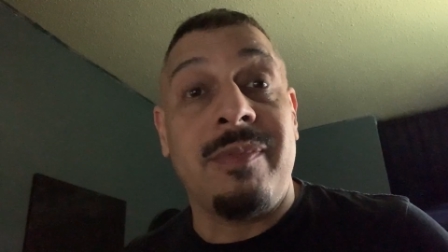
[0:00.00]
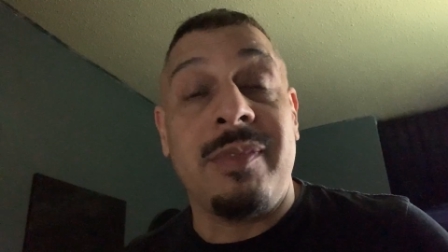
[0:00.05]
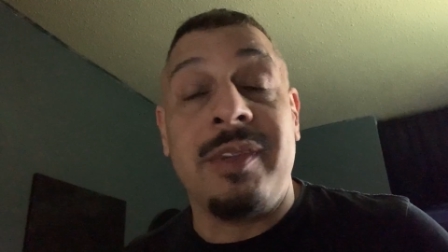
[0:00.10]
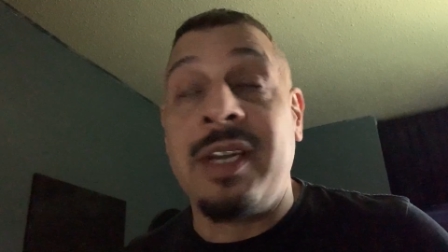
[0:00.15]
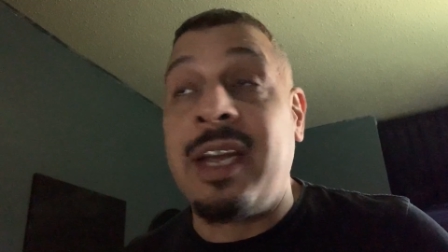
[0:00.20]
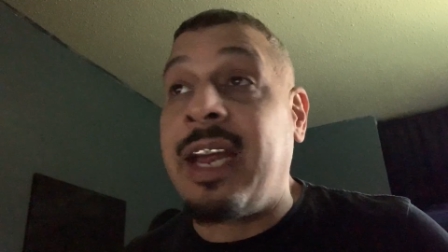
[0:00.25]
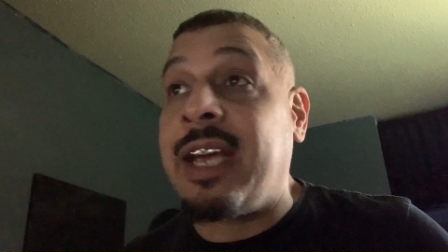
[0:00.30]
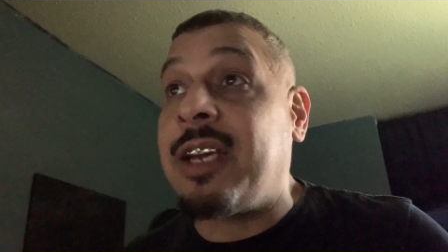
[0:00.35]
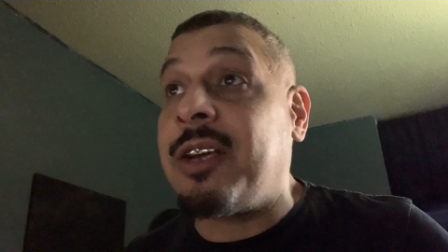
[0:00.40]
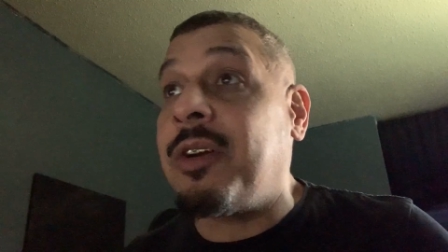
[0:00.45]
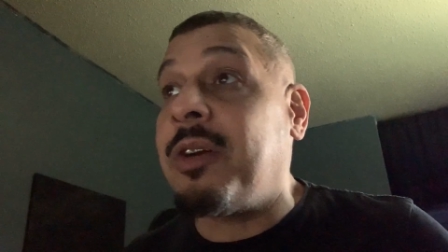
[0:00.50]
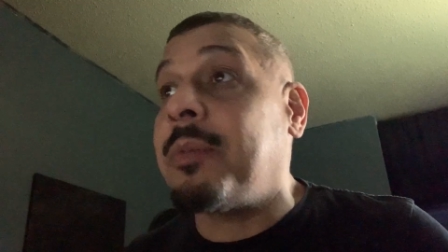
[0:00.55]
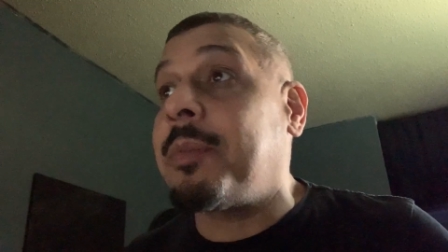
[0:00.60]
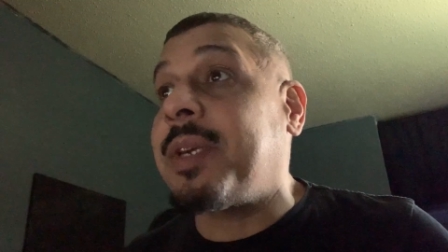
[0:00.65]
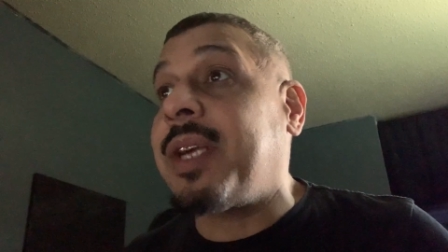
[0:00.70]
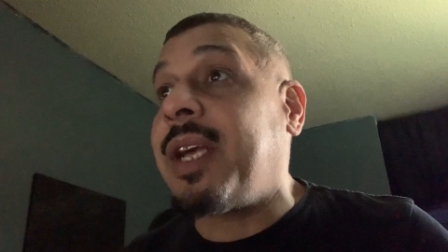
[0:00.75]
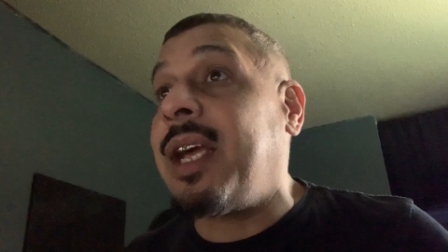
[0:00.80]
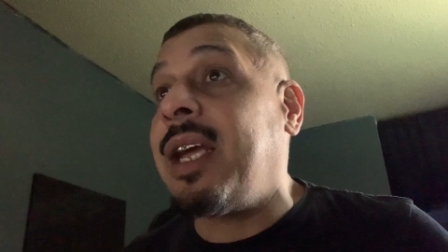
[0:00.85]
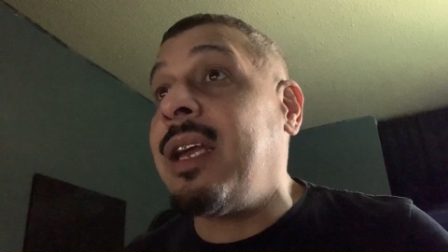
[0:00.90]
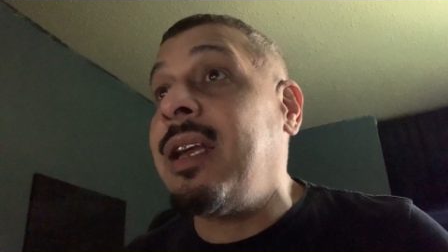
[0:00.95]
Like you know what I'm
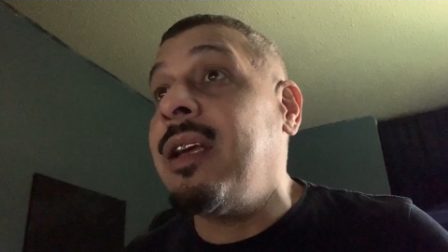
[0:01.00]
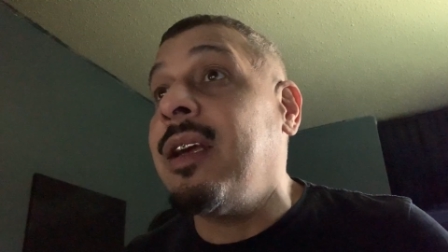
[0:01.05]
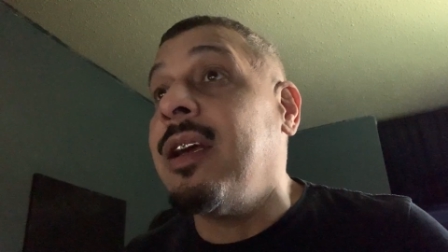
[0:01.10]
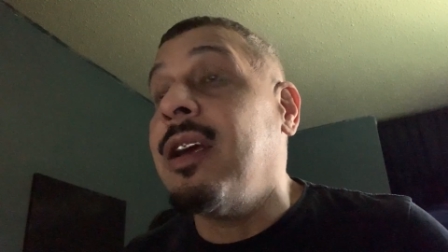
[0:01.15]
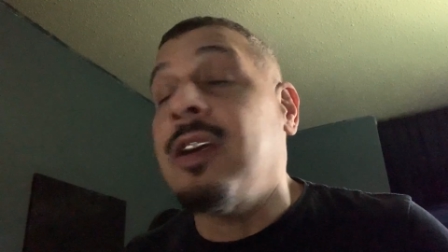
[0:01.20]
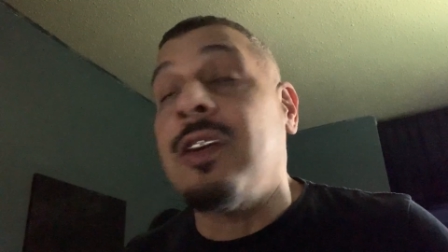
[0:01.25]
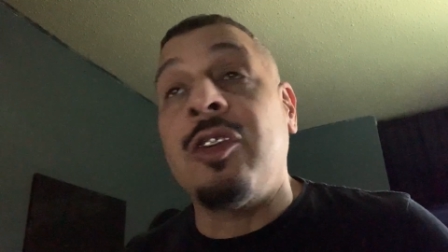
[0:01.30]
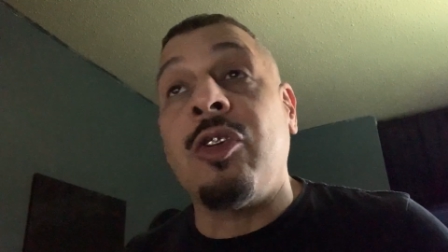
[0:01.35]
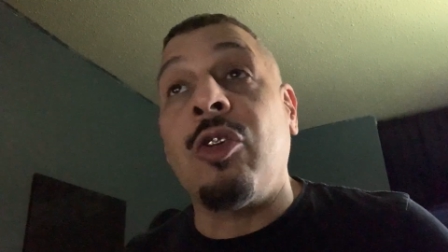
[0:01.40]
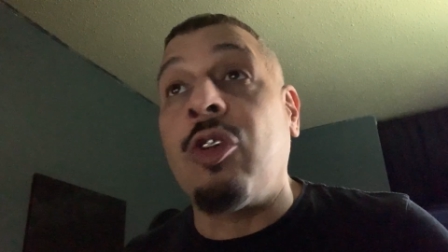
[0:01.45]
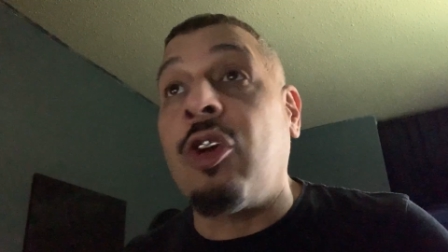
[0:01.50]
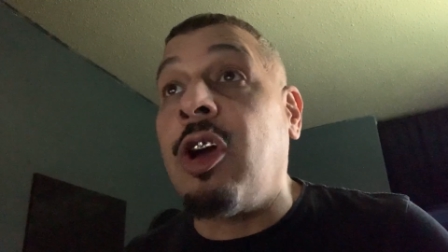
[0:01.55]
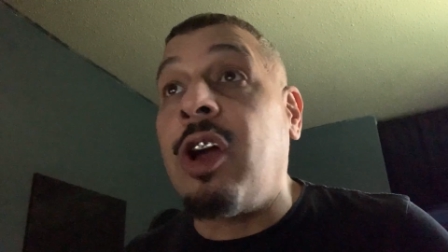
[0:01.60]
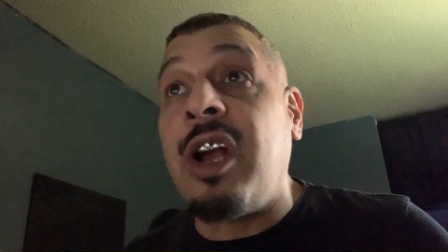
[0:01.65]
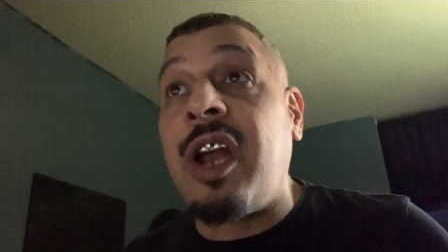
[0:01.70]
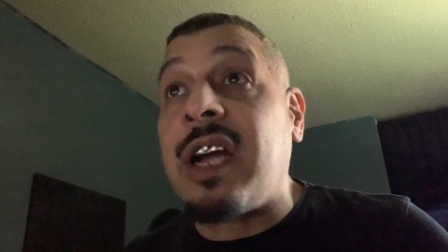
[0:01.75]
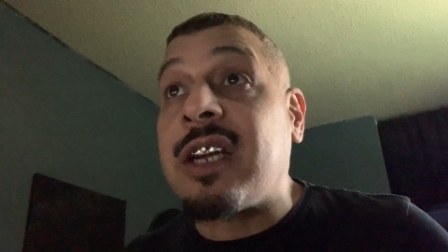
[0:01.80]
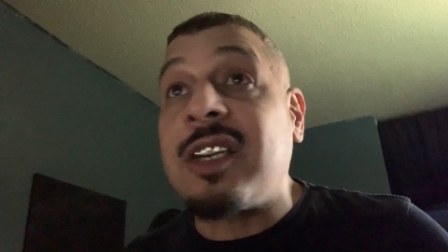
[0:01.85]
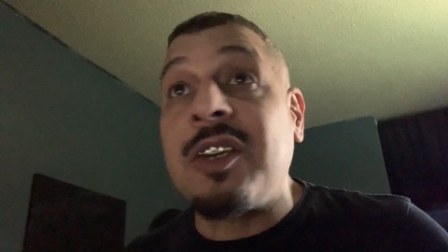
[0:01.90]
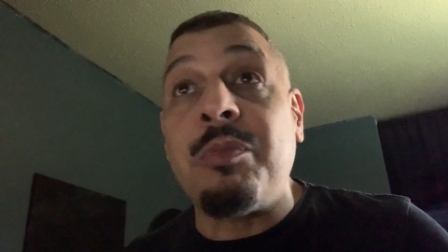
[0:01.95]
saying? So good
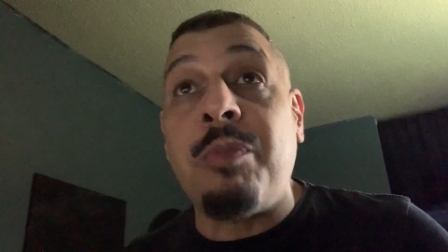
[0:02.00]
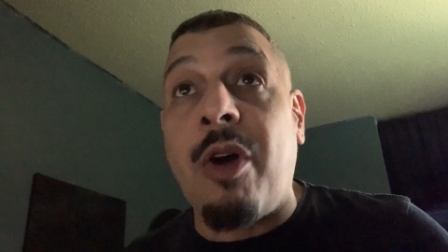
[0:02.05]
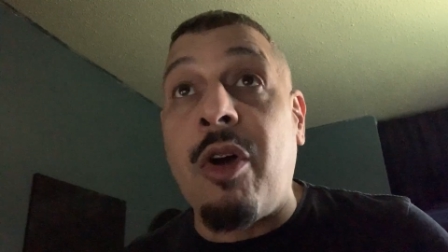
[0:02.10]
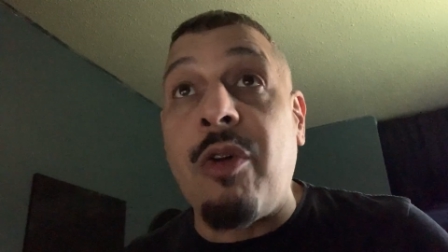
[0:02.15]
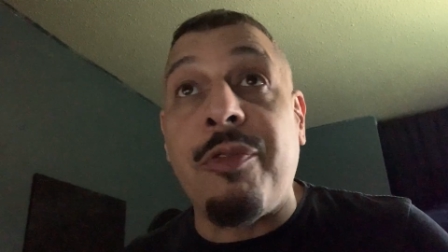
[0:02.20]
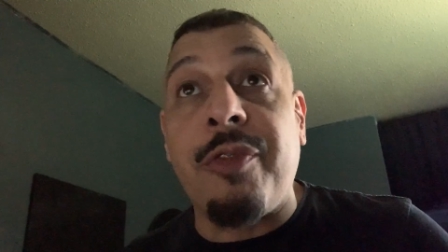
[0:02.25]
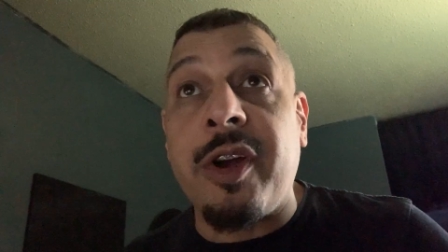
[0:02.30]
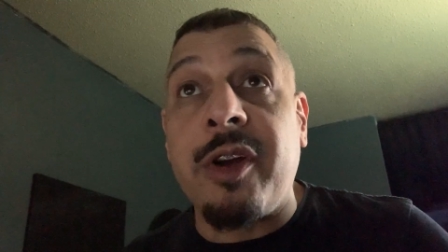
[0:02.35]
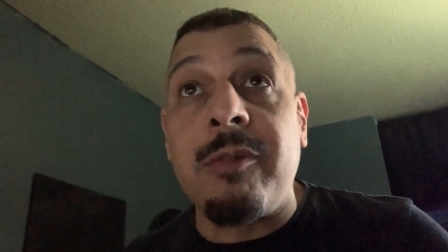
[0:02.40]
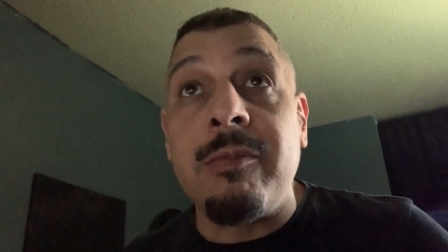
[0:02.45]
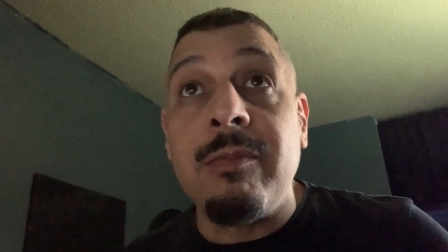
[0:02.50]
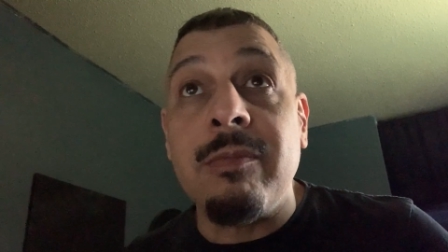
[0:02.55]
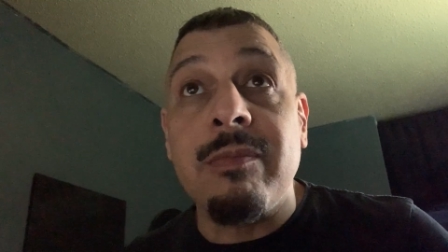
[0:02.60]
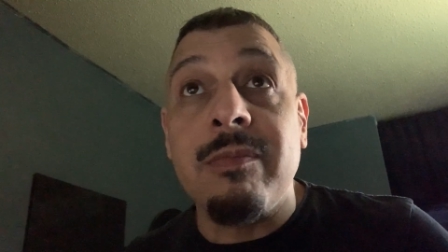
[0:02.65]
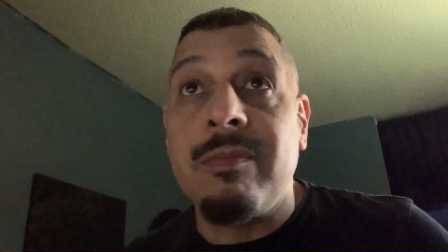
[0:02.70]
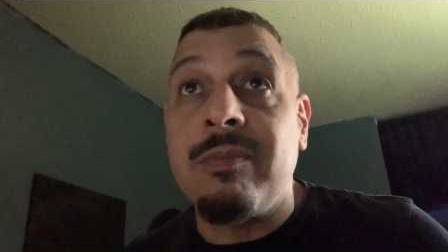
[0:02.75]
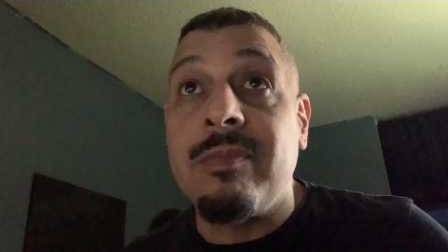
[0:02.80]
luck to both of them.